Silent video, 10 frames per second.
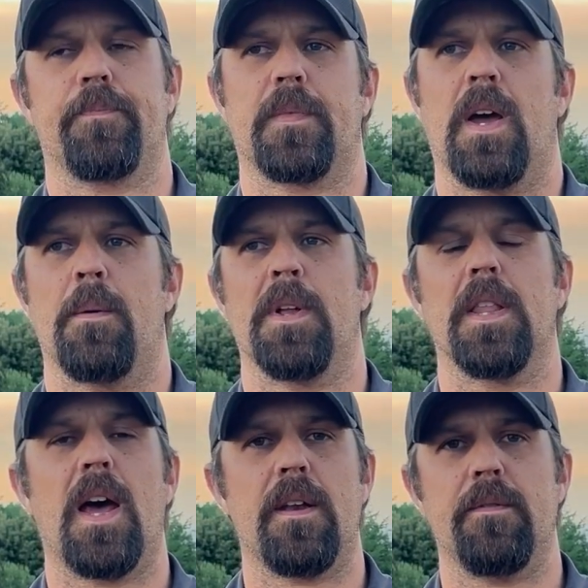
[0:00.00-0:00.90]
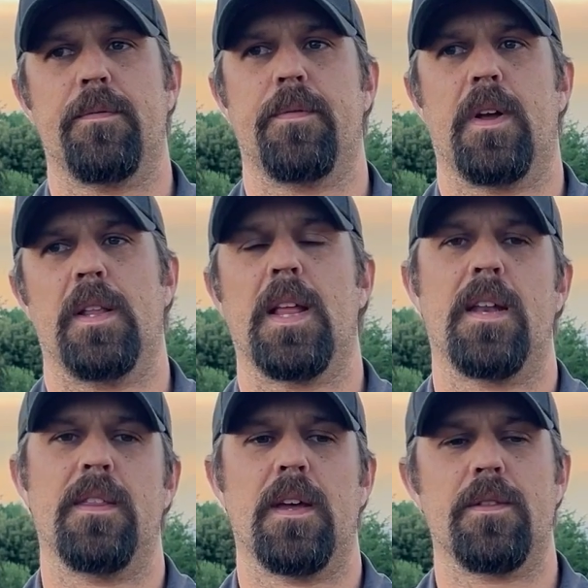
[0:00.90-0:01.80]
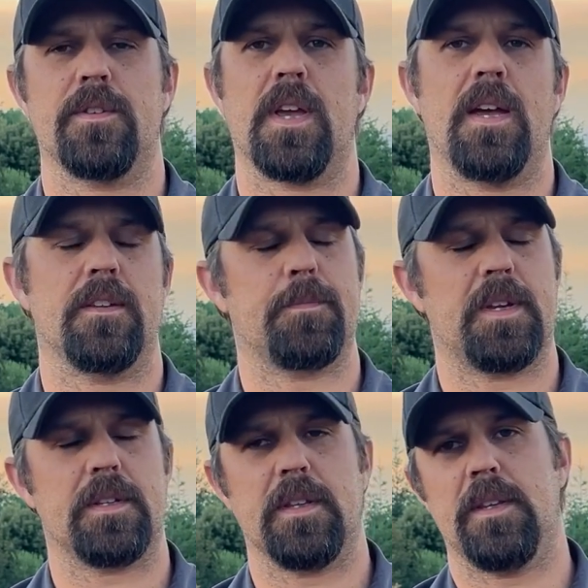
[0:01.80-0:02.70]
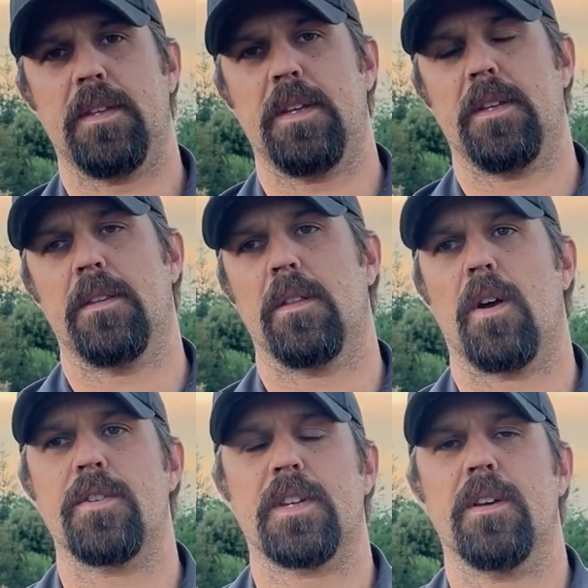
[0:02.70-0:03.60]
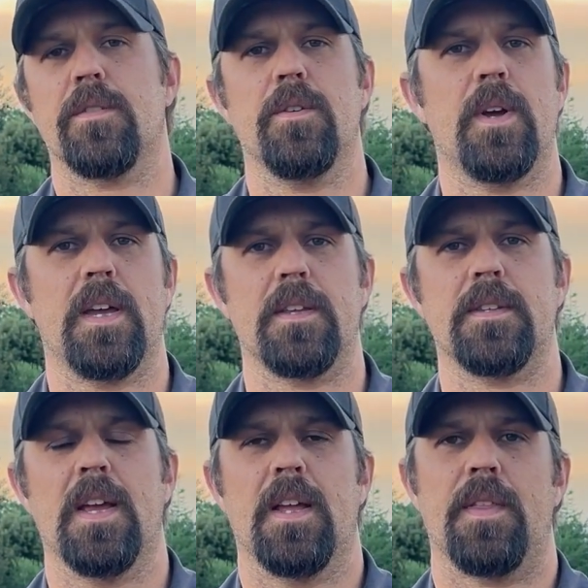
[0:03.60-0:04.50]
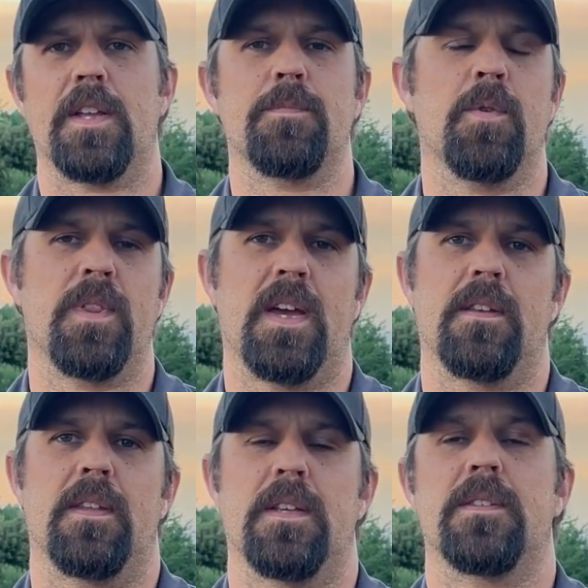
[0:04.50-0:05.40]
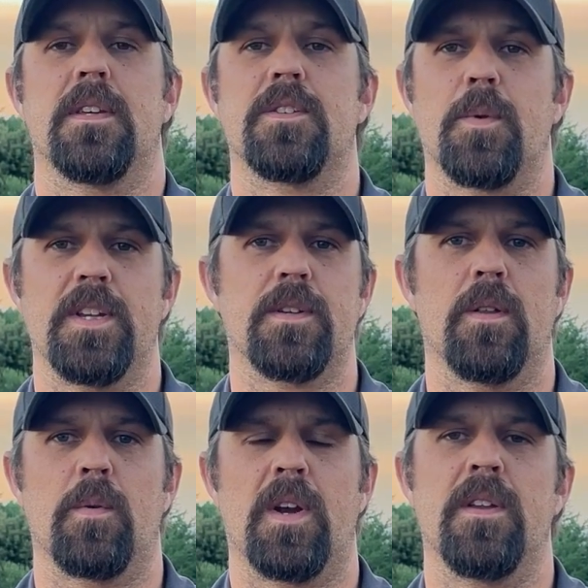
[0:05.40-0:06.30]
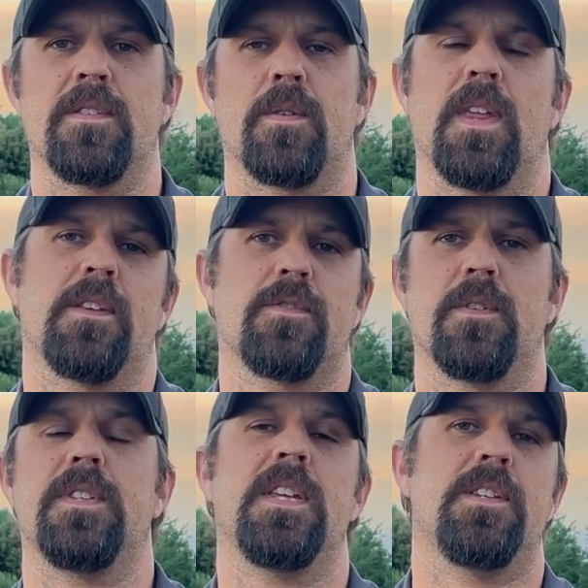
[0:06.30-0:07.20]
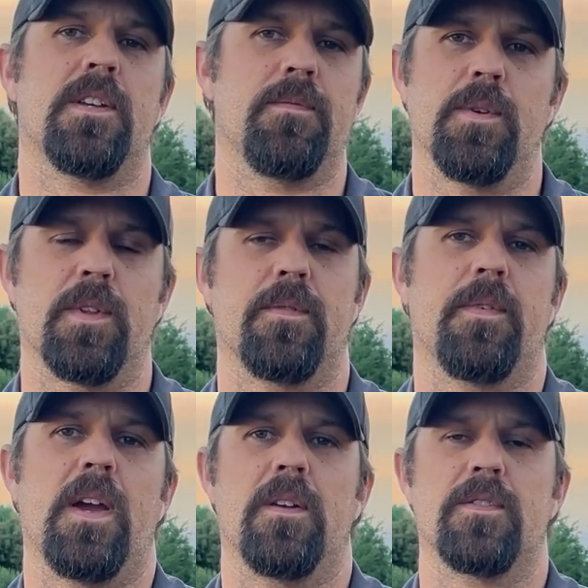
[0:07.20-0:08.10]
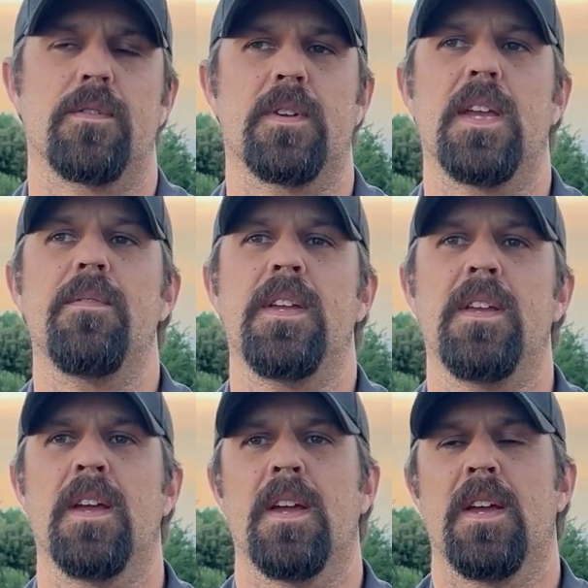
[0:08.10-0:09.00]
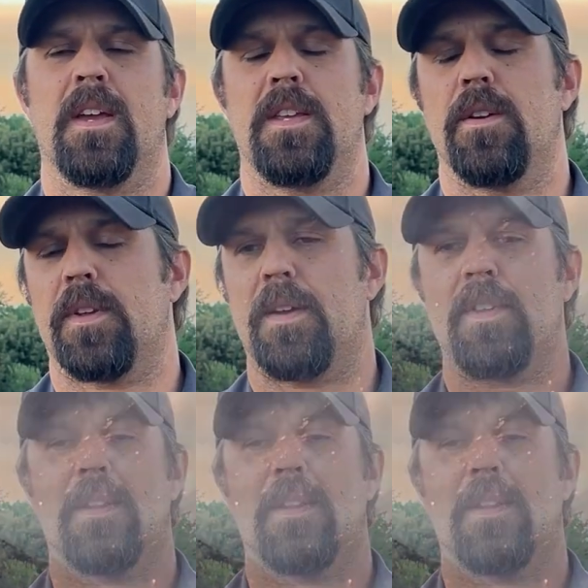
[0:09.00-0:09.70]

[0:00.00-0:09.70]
A lot of the other side, especially the large scale UAS, that's more that situational awareness or that strategic view of the fire. So giving the